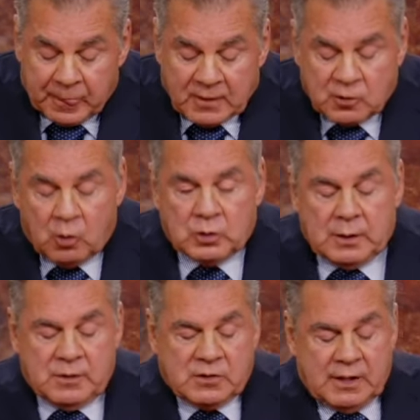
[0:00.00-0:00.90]
so
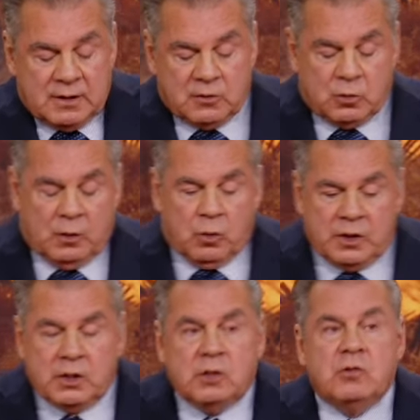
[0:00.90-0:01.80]
let me say it this way
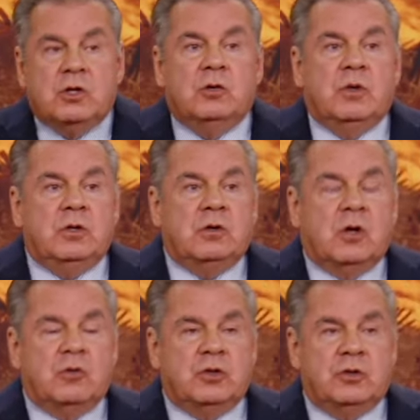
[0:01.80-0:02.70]
what do you do when you
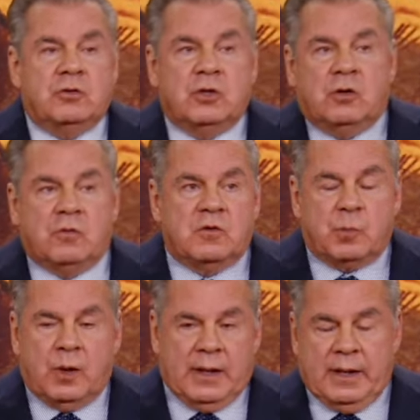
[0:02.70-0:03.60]
go to your children's
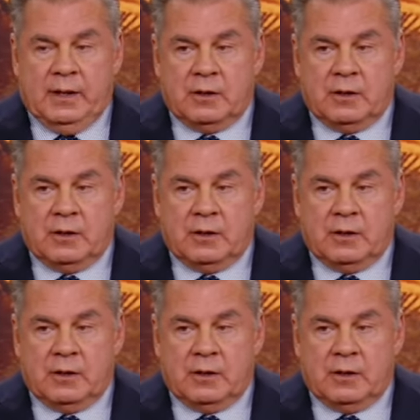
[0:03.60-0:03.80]
play